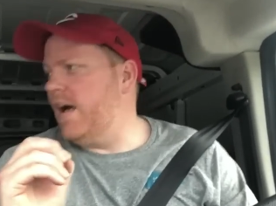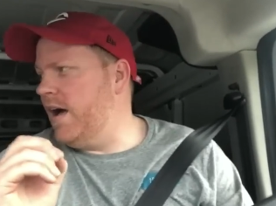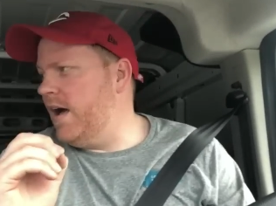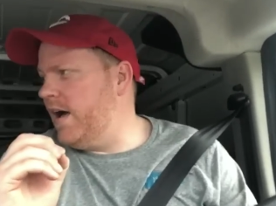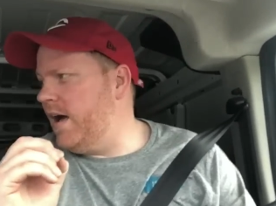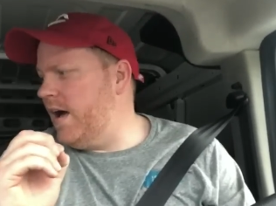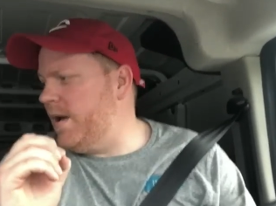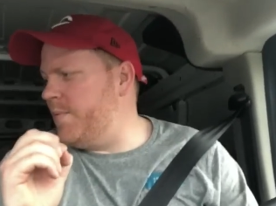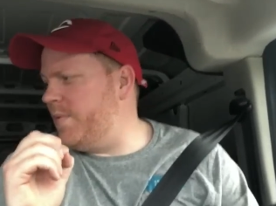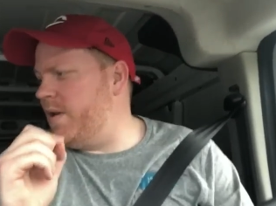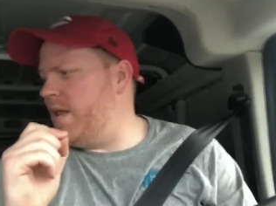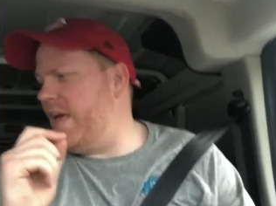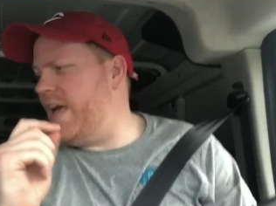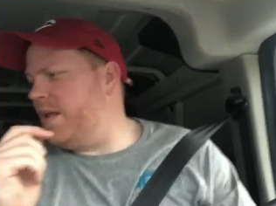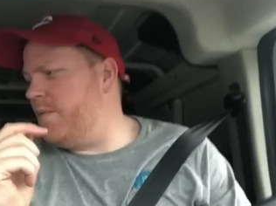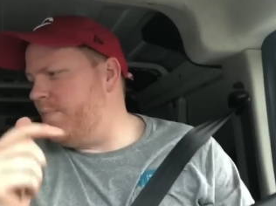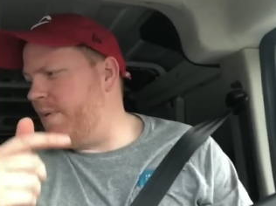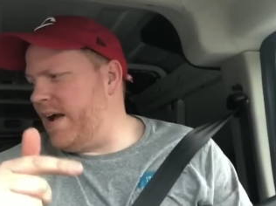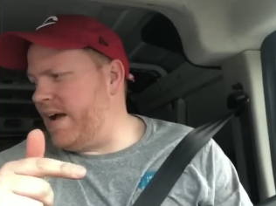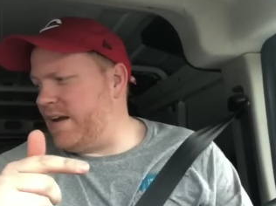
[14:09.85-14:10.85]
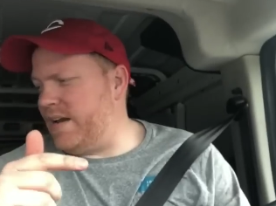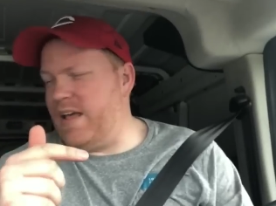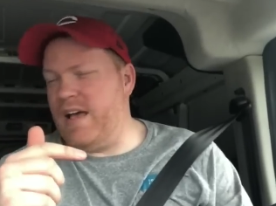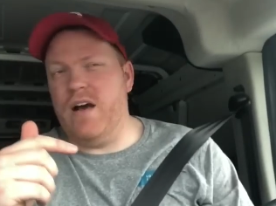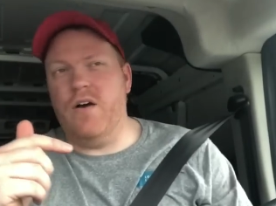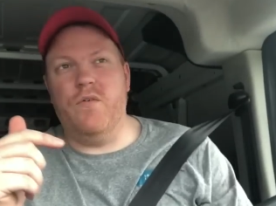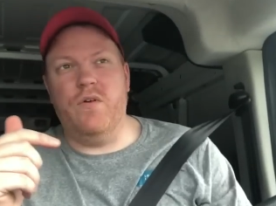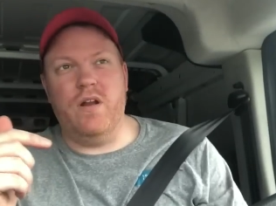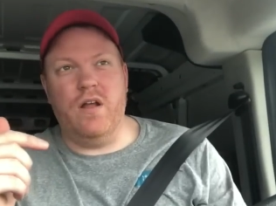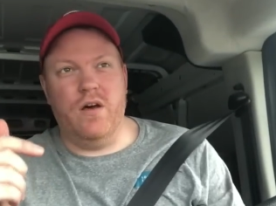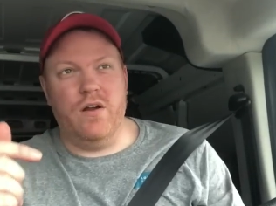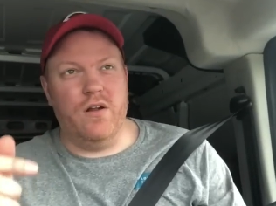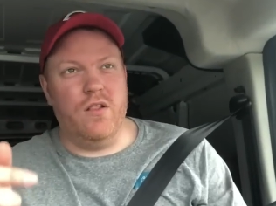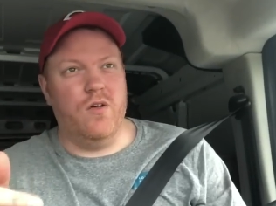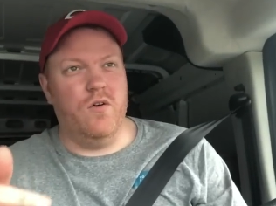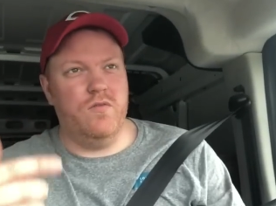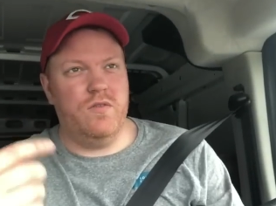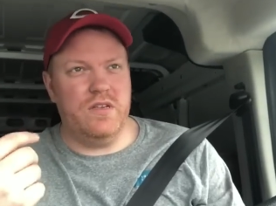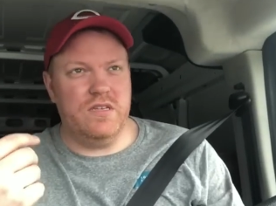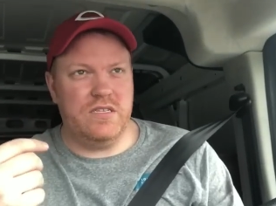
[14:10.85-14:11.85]
Uh, I'm gonna head back now and
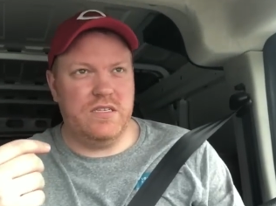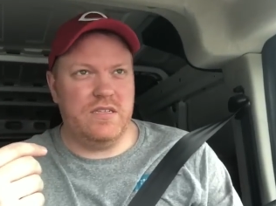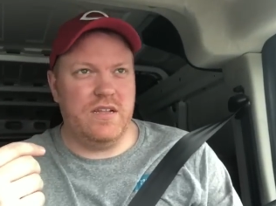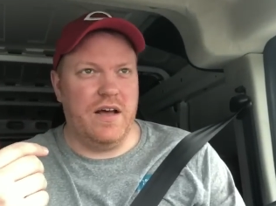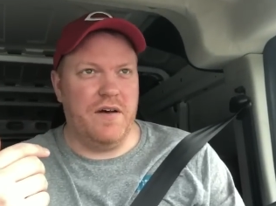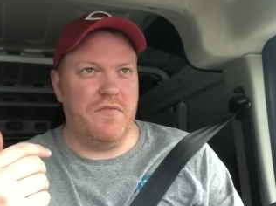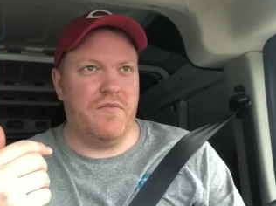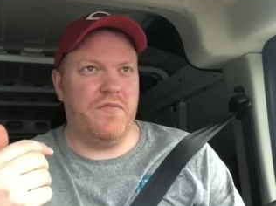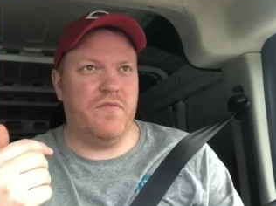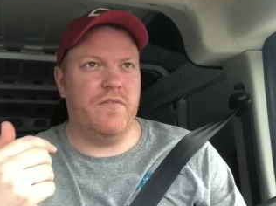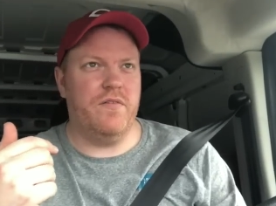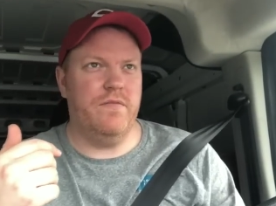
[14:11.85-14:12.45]
unload this stuff.